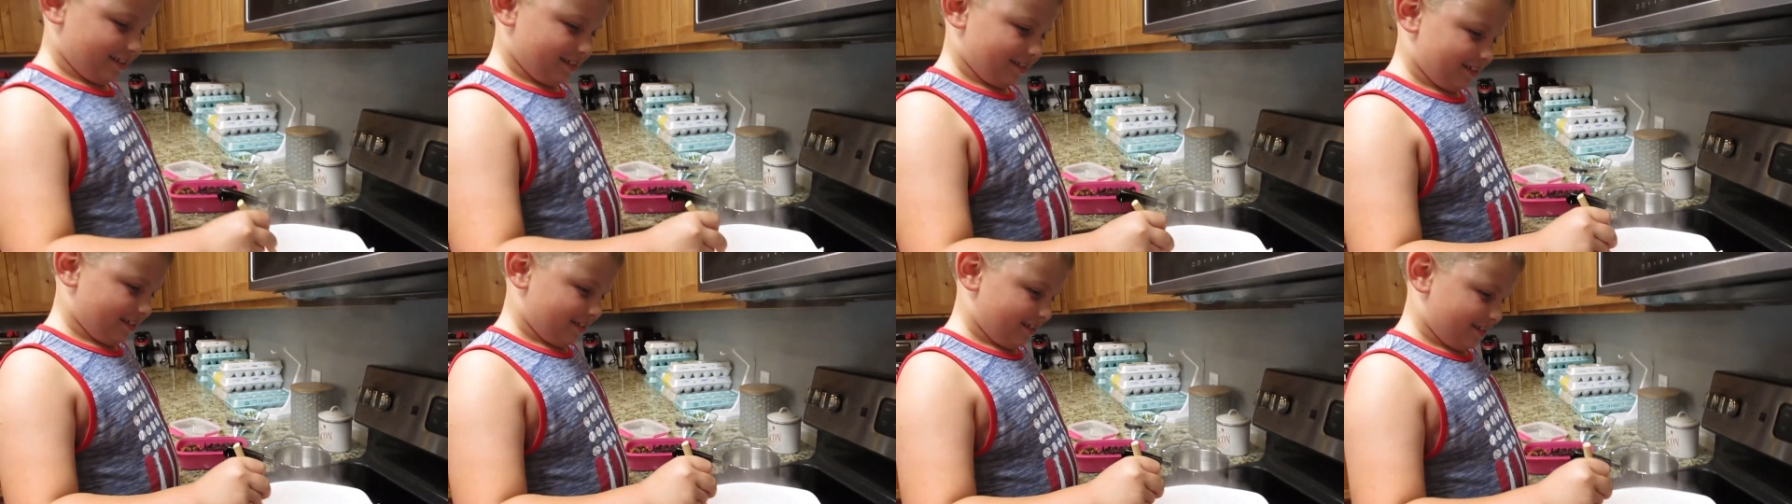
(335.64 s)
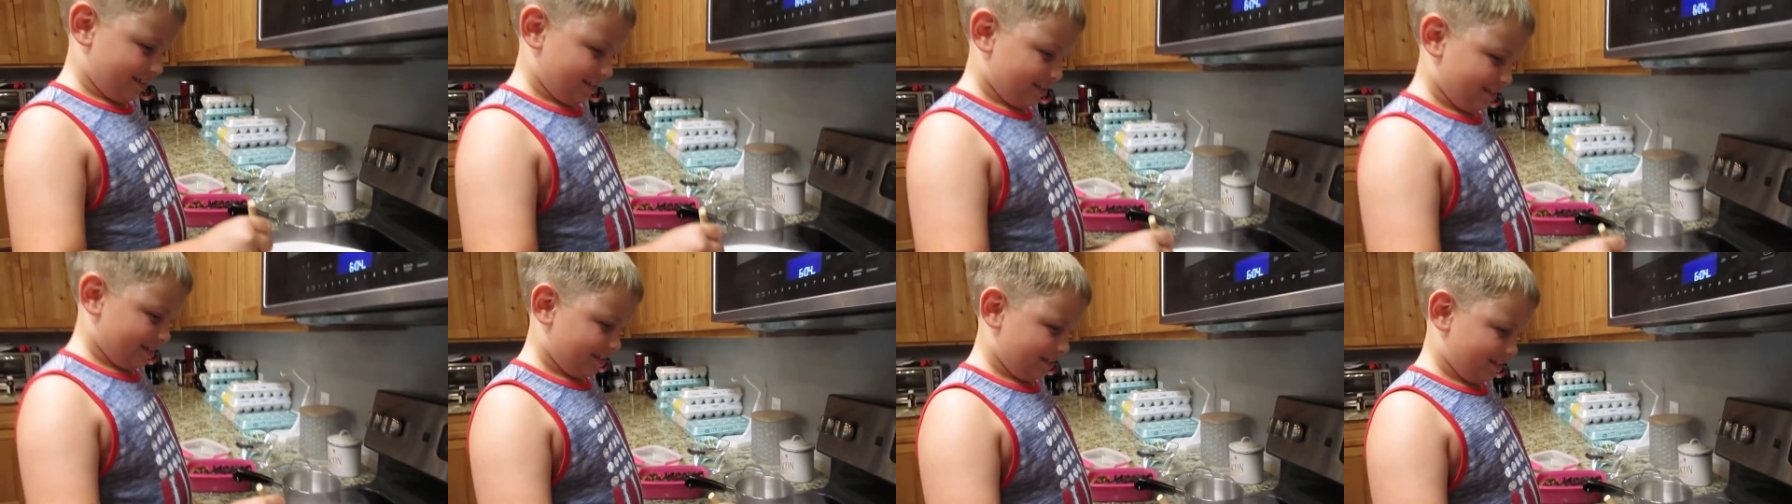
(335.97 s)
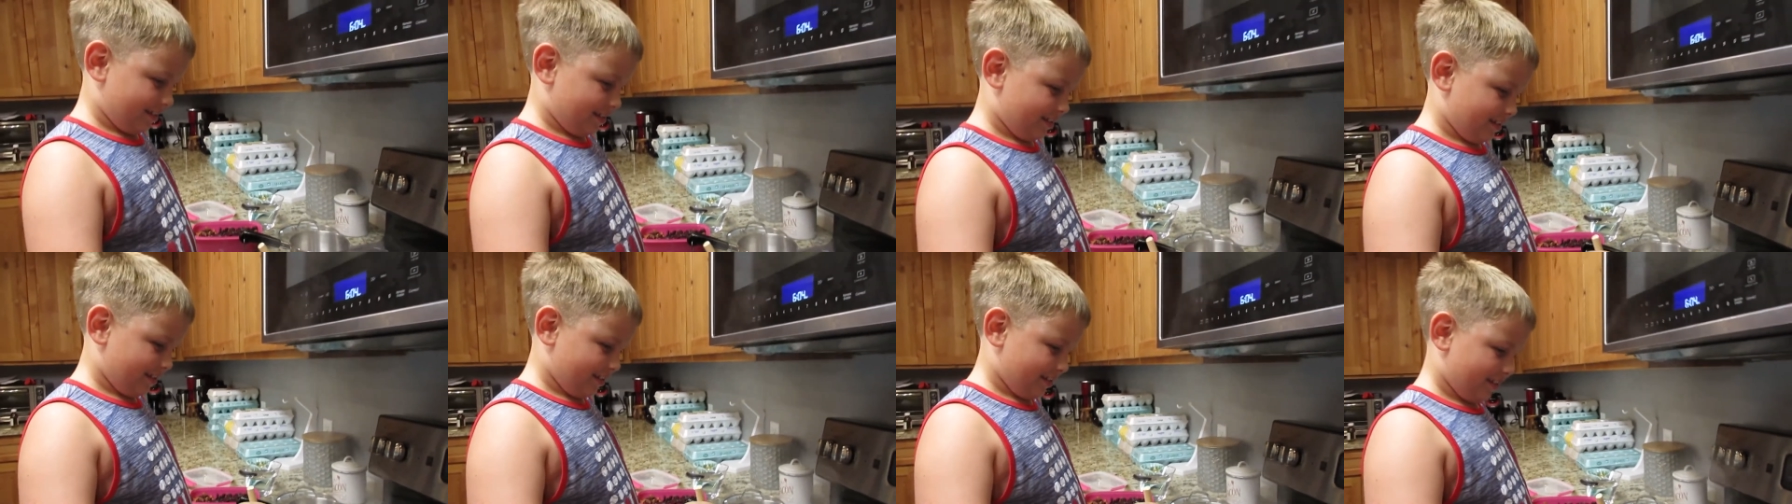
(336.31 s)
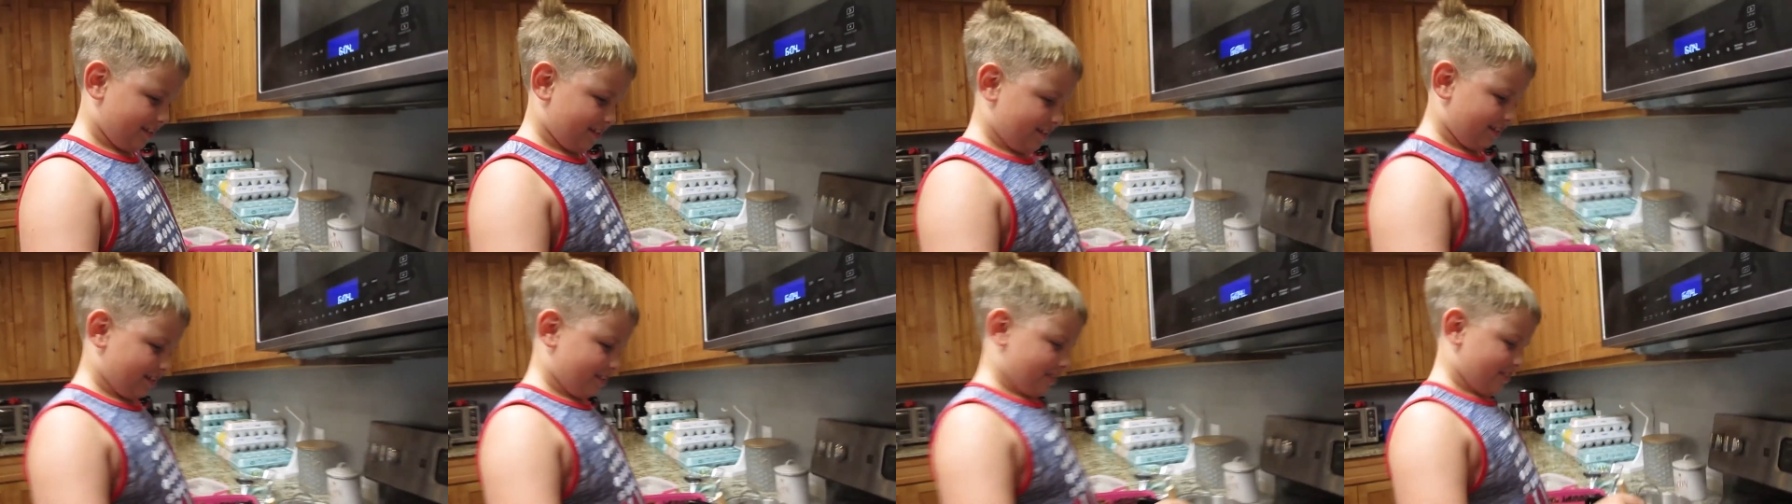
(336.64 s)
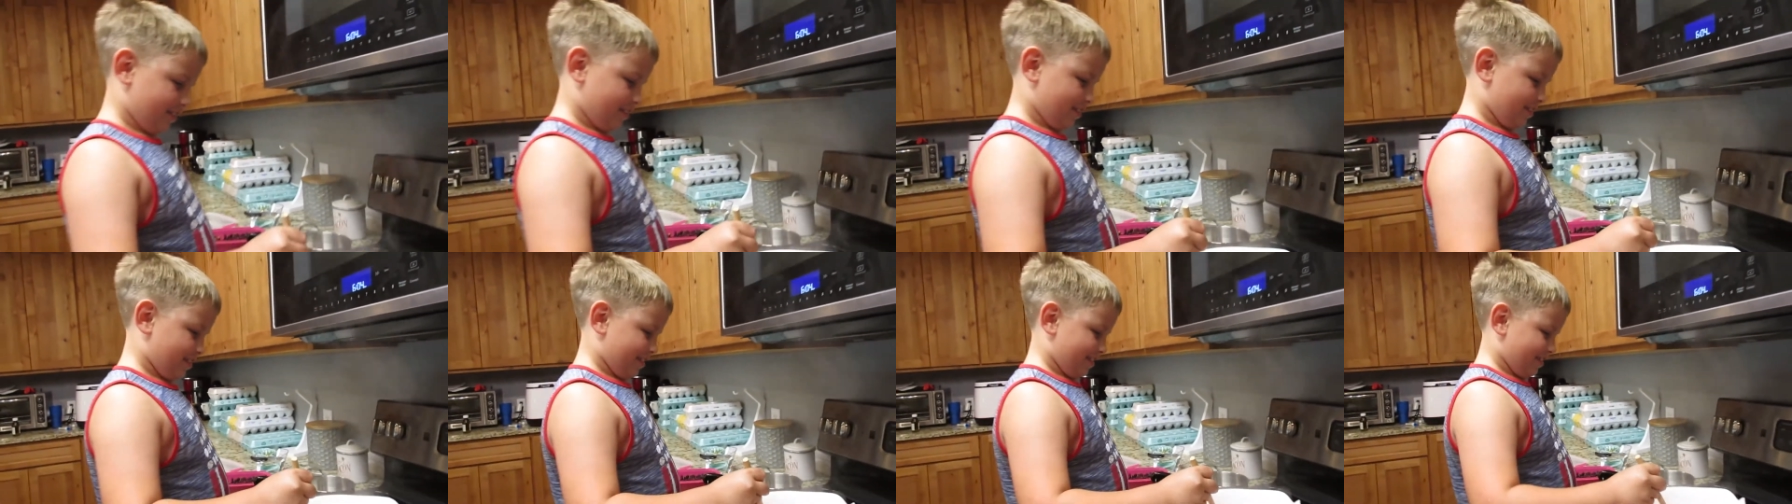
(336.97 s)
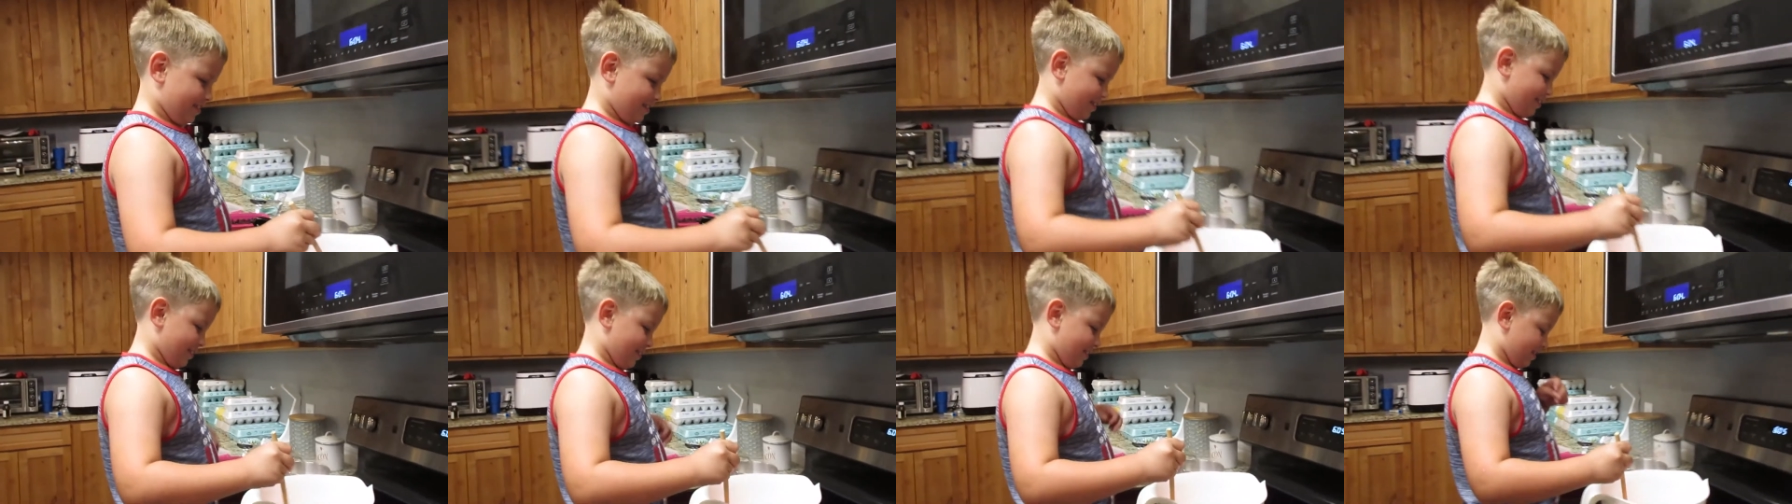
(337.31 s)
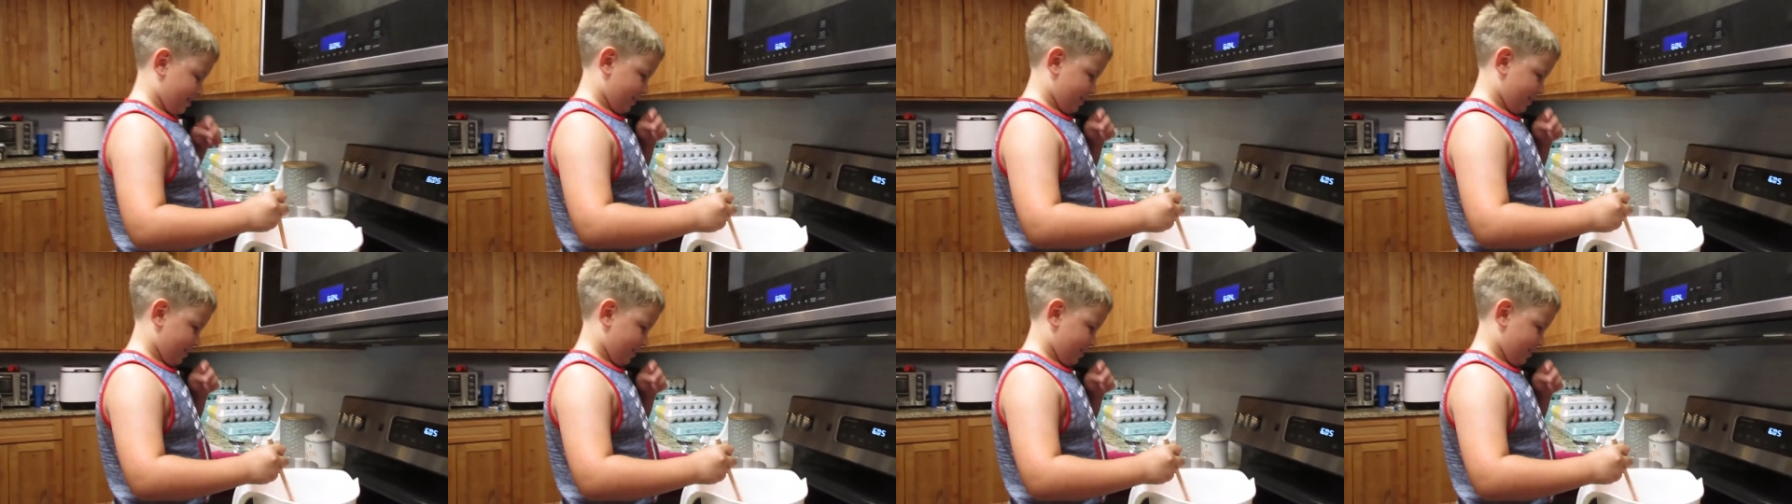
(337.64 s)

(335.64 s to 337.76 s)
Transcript: be back in two